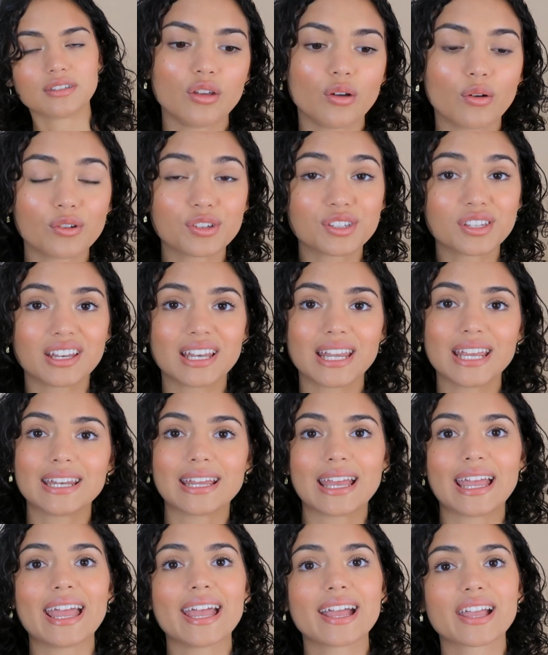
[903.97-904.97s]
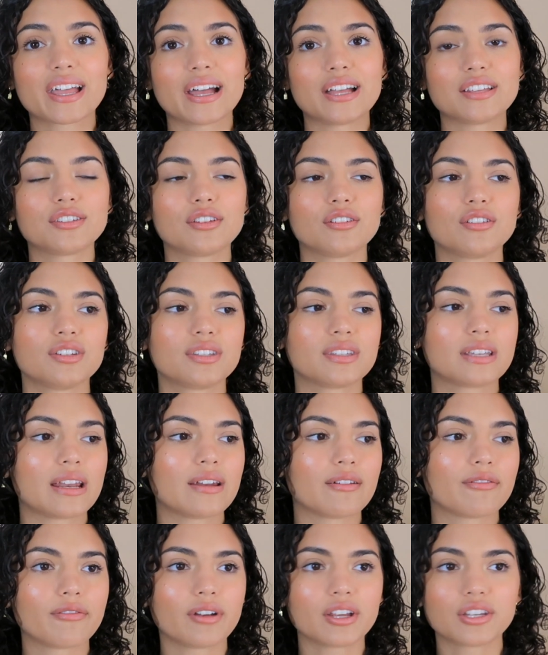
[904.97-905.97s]
You also need a haircut, so just get
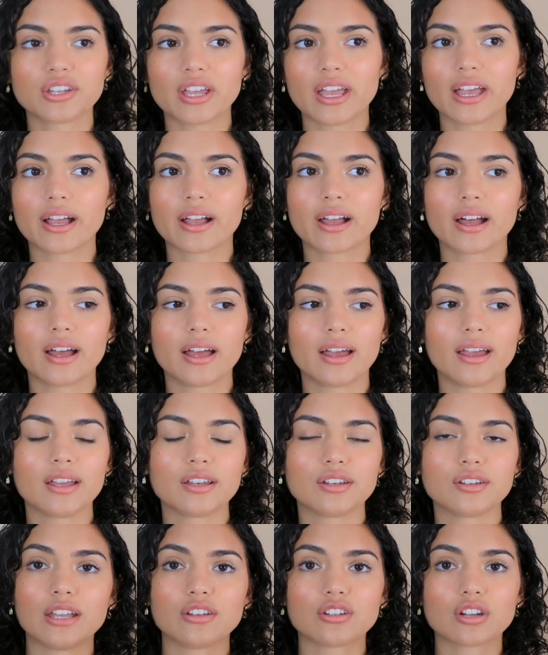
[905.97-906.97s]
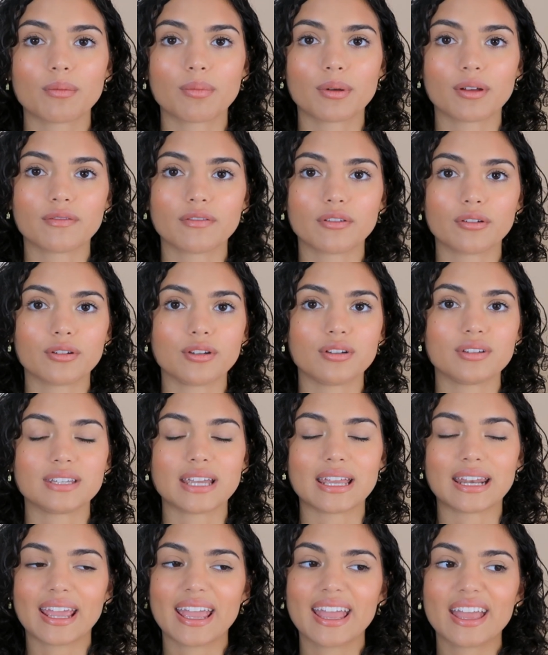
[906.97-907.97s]
a fresh haircut and chop off all your
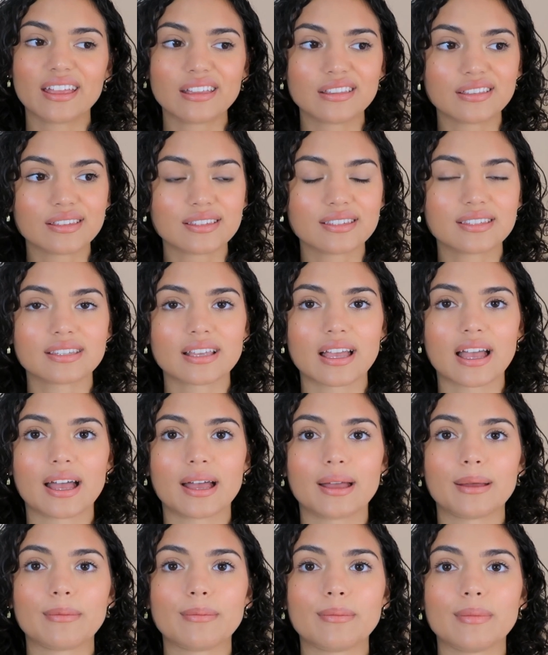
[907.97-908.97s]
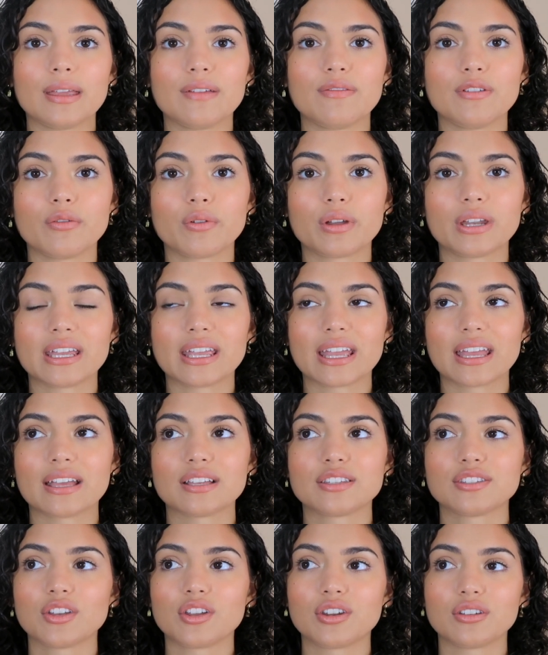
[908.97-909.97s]
dead ends. If you want to get a
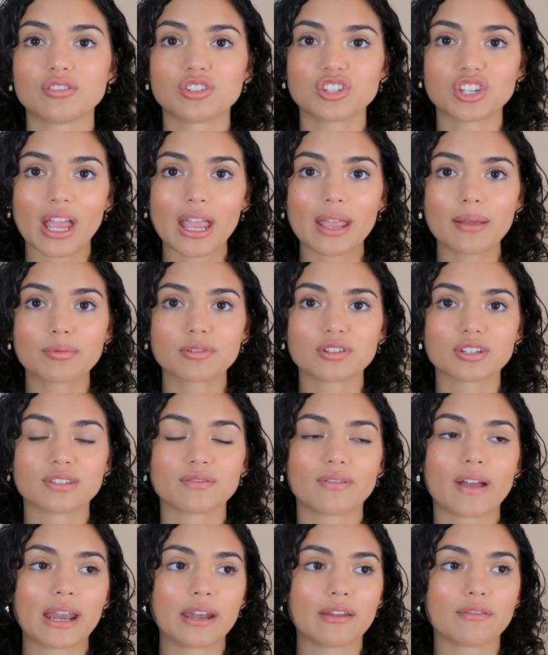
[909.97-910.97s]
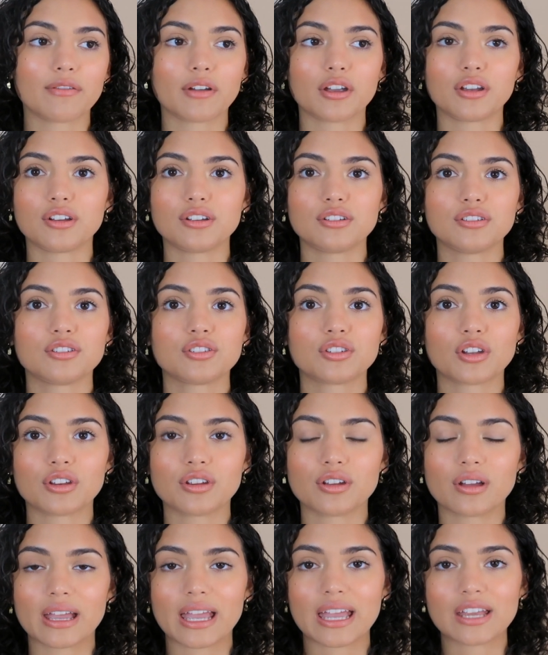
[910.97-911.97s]
certain shape, just find a photo to show to
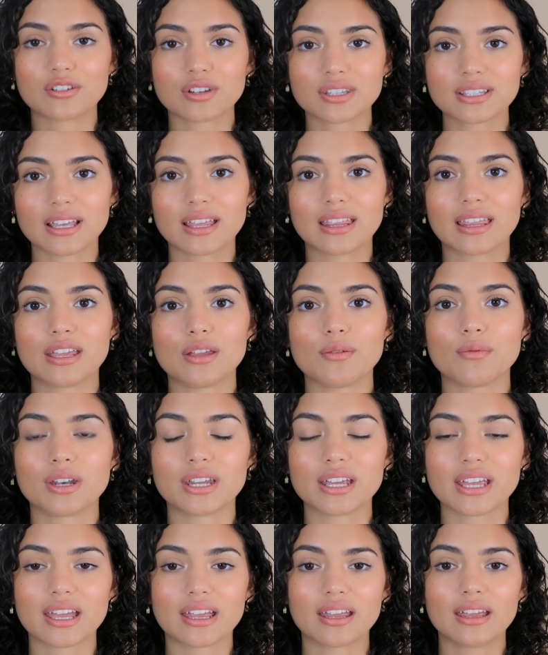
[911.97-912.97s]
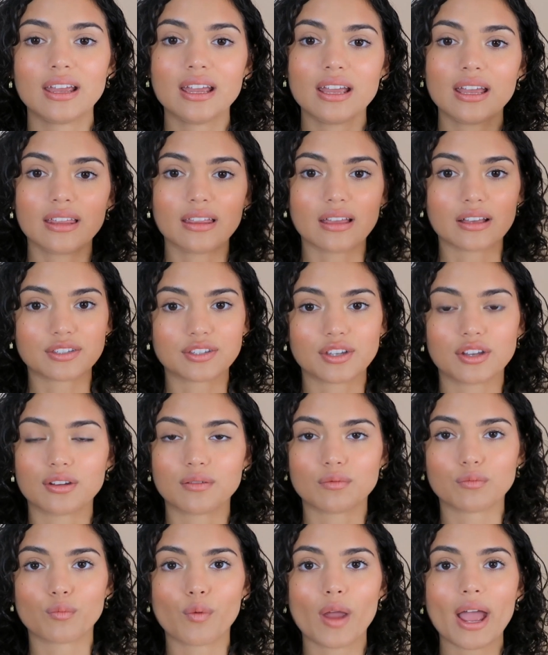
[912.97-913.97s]
your hairdresser that you want to get a
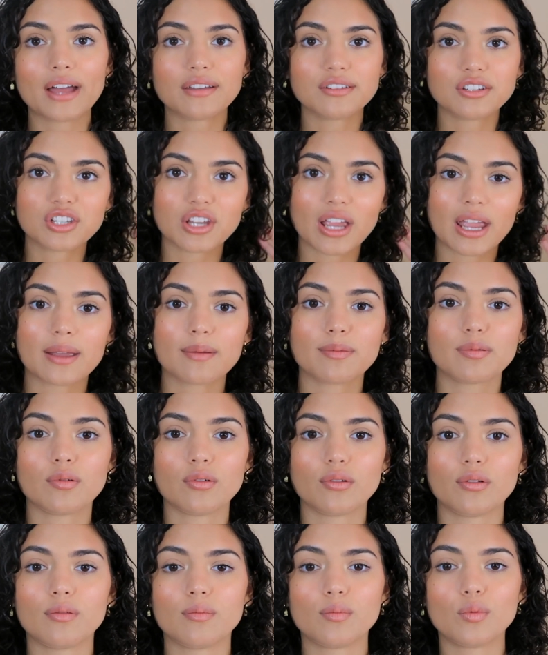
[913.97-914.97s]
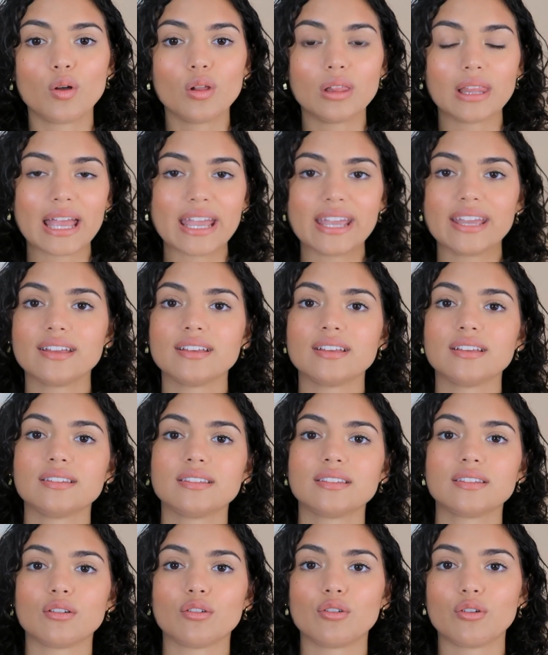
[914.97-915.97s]
certain round shape or more
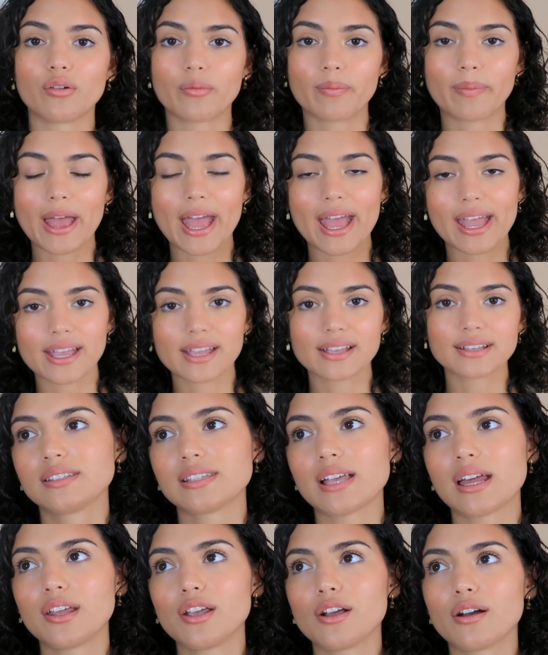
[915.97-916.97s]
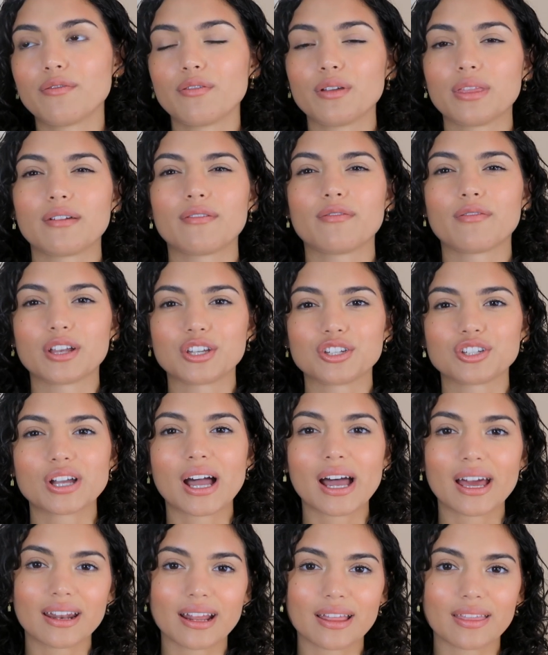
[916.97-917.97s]
layers or bangs. Starting off with a fresh
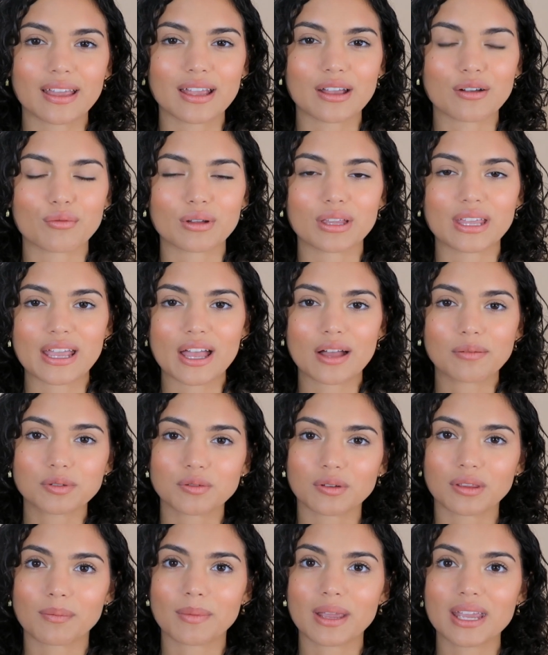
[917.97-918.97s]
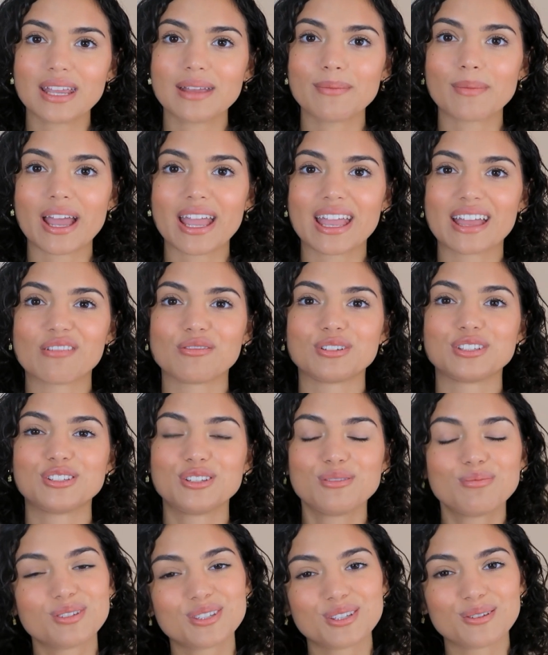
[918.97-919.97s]
cut I think really helped with me. My hair was
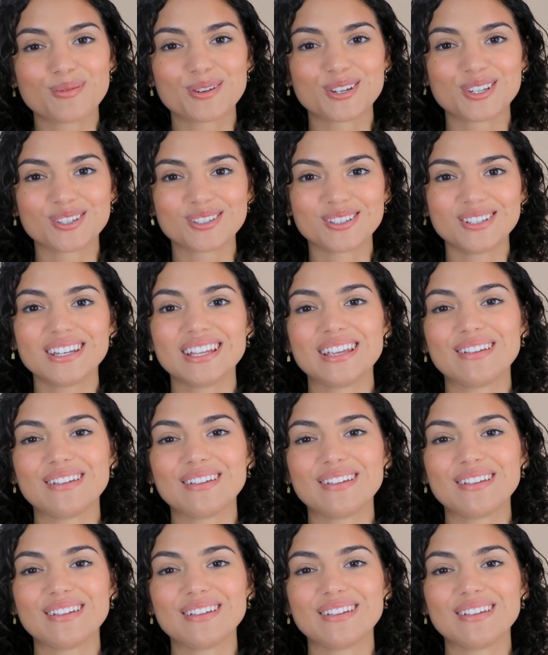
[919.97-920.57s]
super short.